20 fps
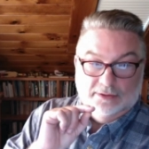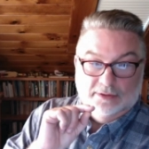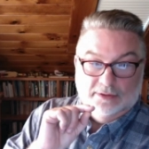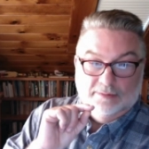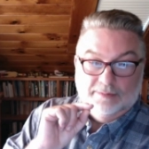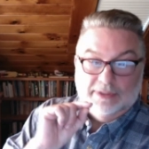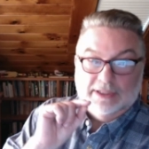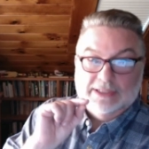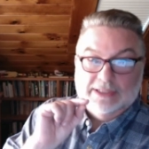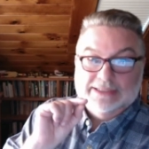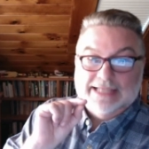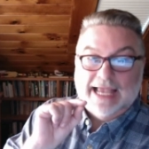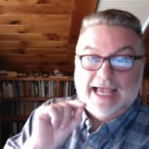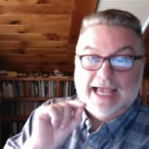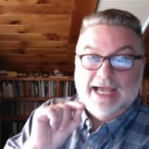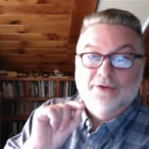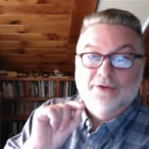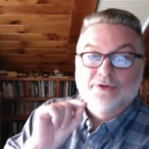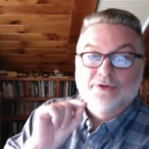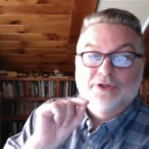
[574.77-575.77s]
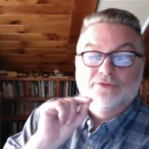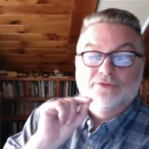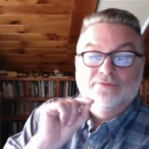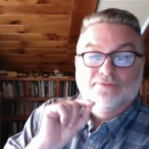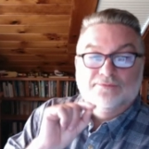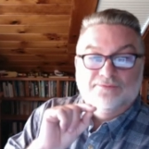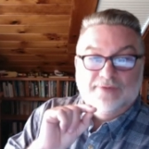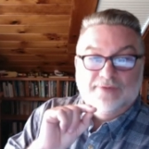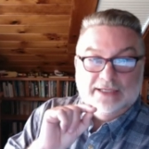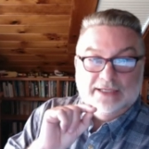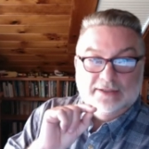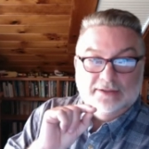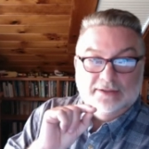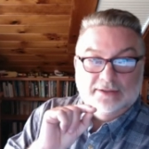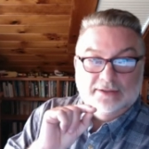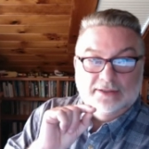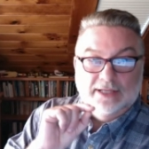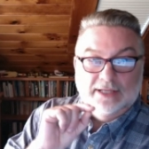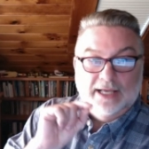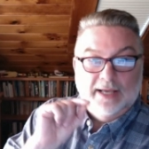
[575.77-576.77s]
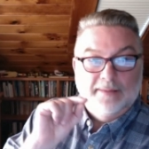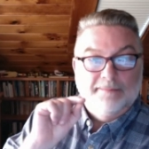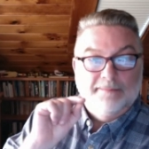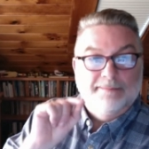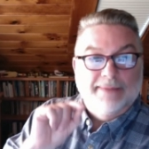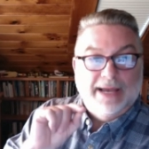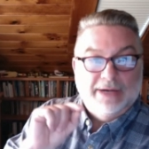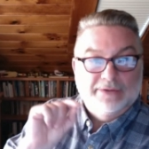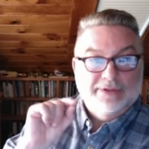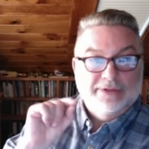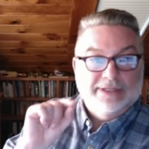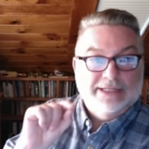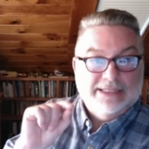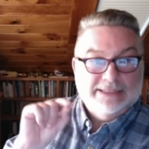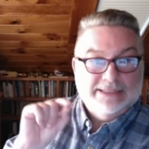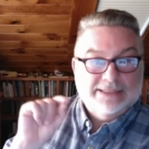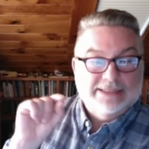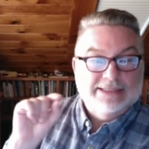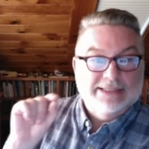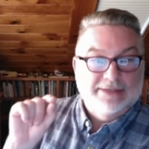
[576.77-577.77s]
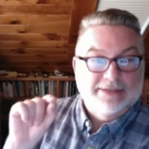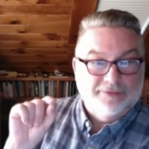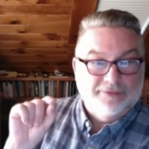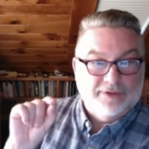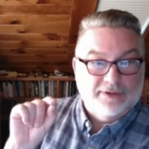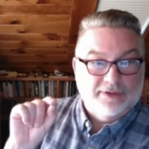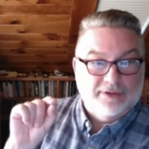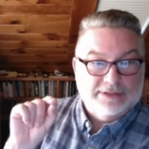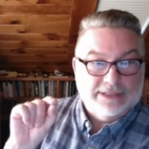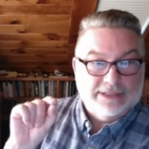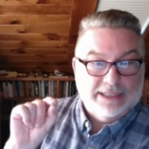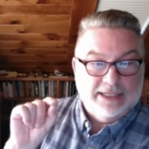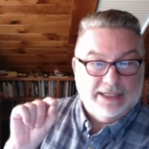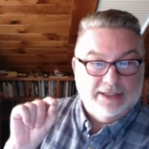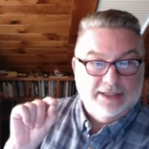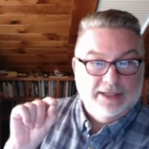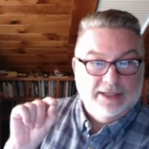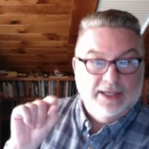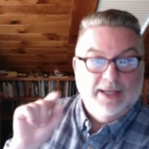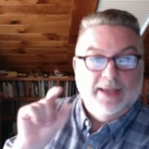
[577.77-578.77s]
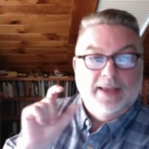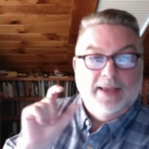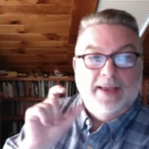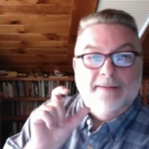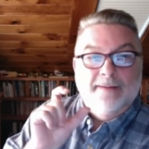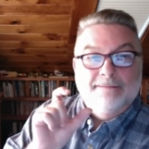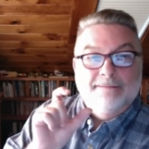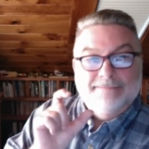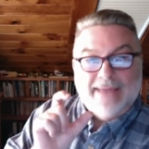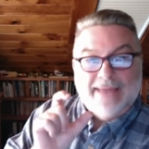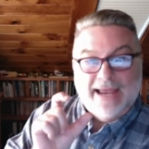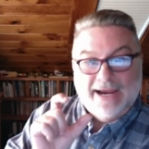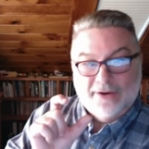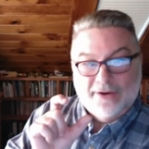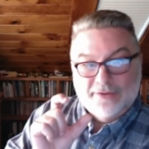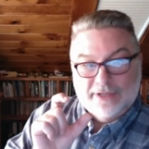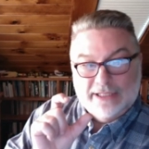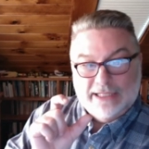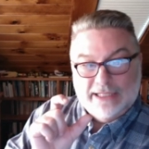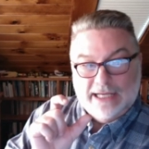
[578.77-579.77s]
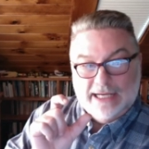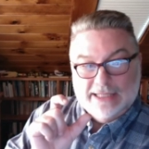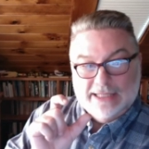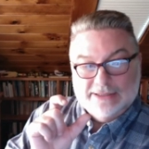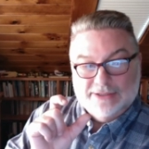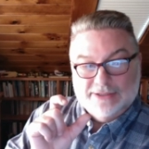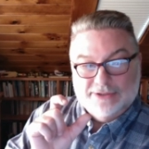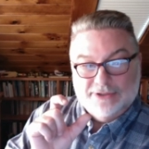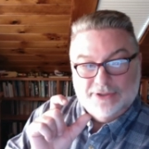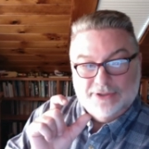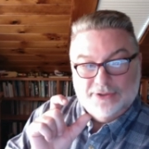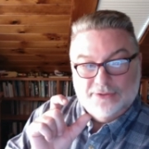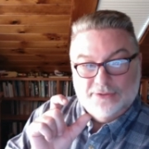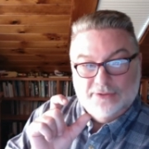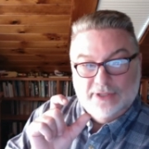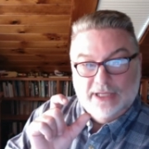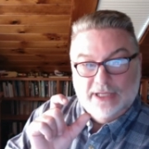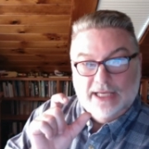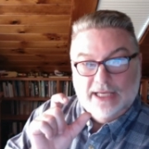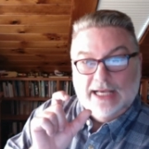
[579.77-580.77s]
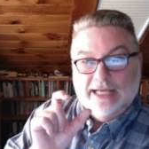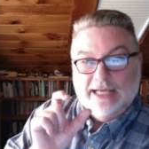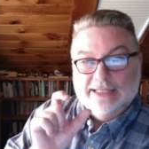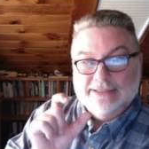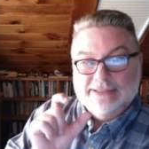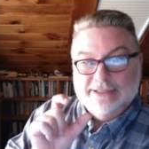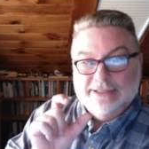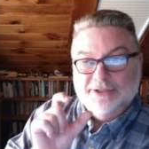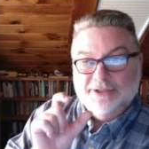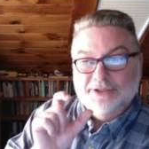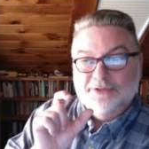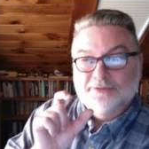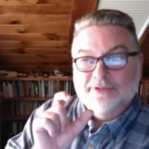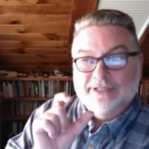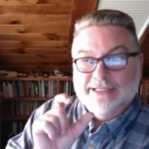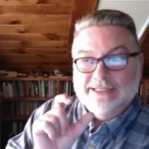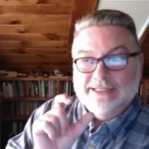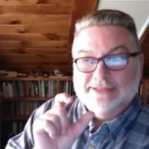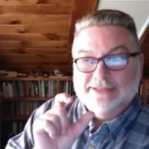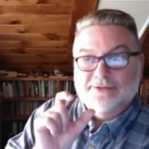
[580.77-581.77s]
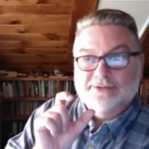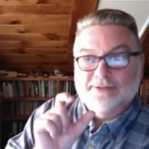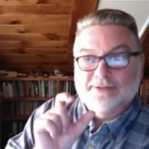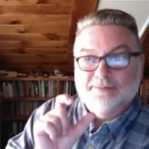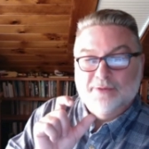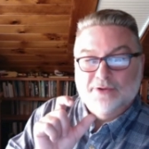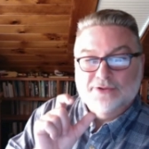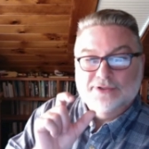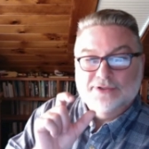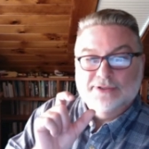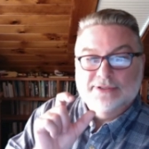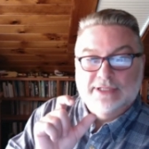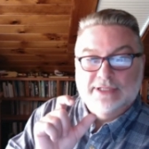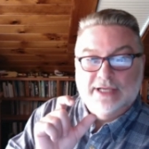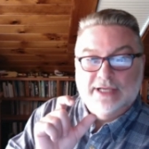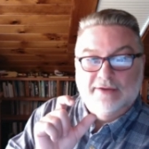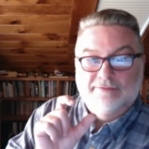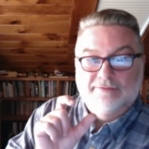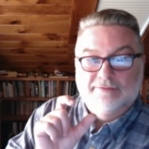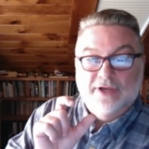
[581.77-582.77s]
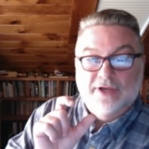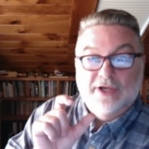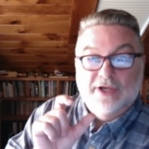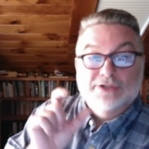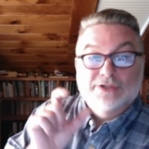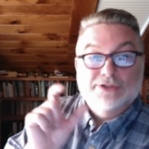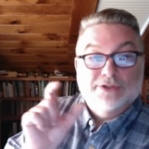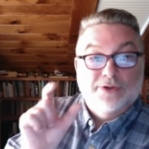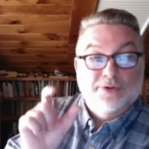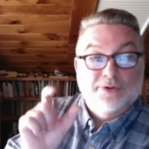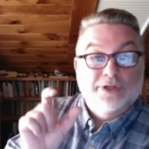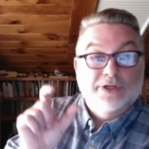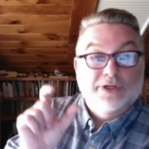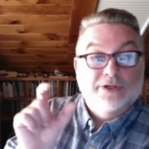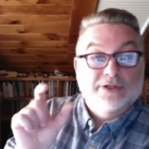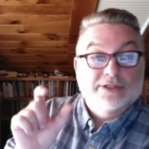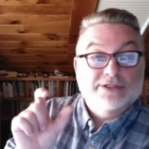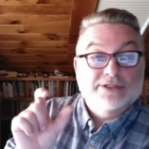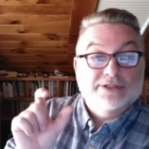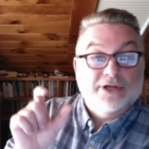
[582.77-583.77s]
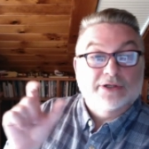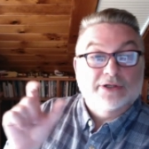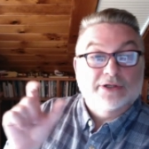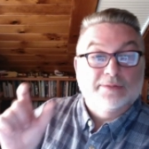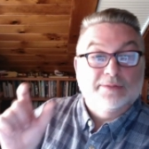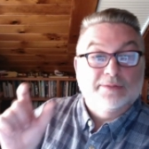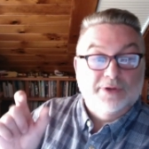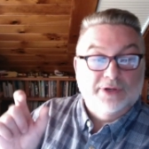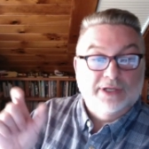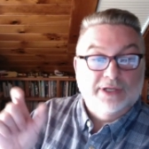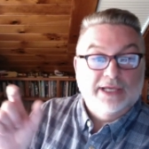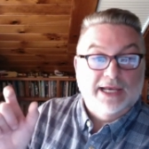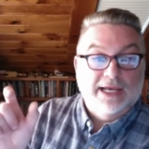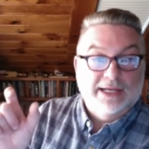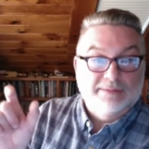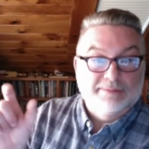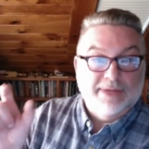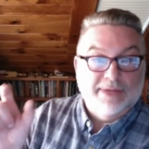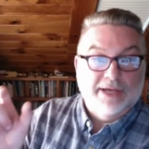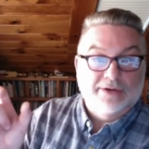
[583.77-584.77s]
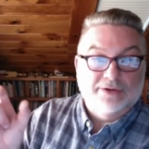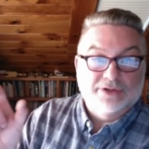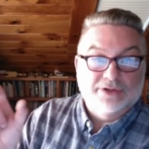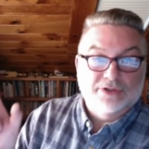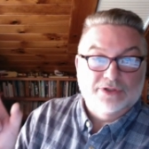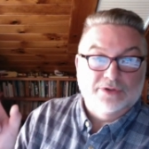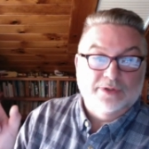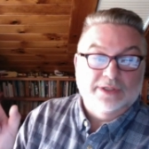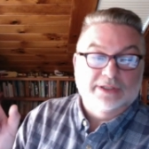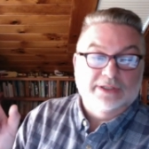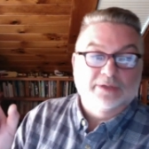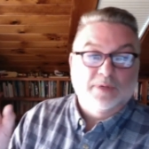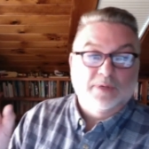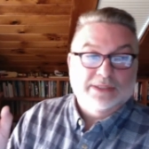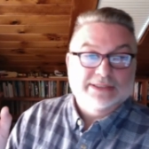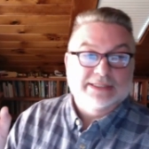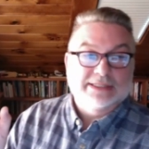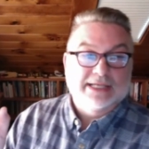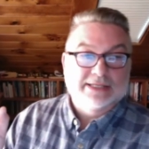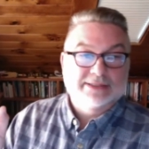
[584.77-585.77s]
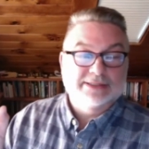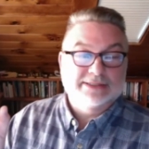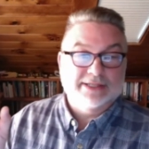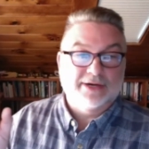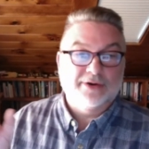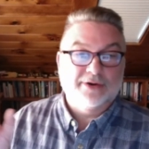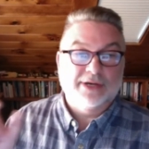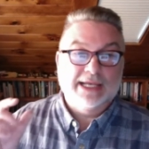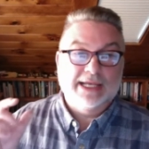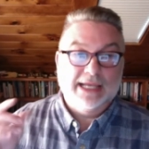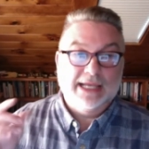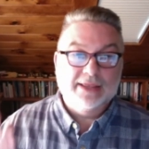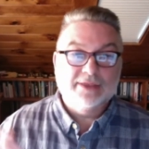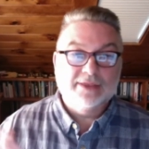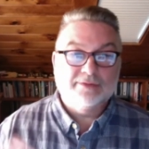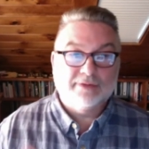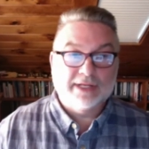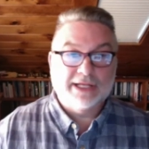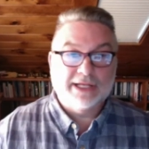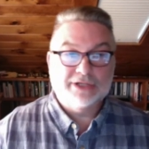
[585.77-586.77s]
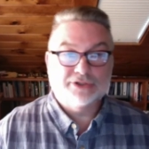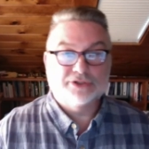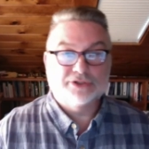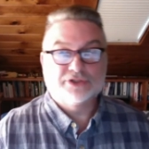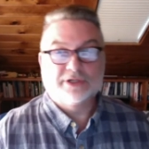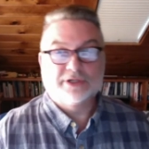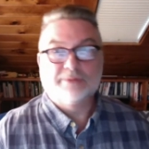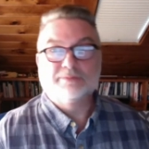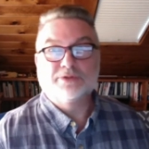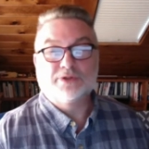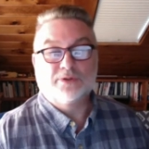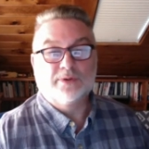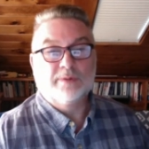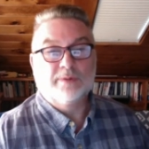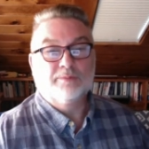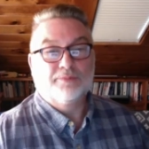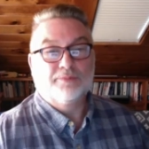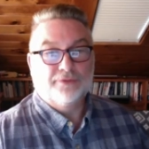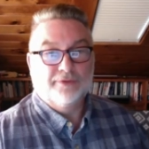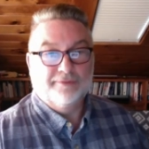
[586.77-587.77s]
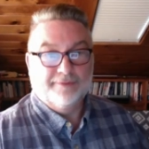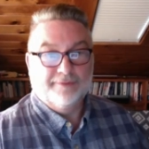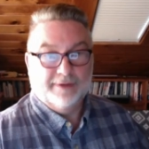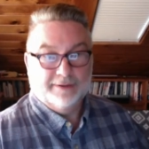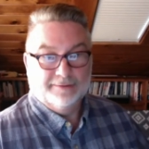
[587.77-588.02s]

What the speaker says: because how you feel about this difficulty paralyzes you until you release those emotions enough so that you can start communicating better and doing what's necessary in the relationship to improve it.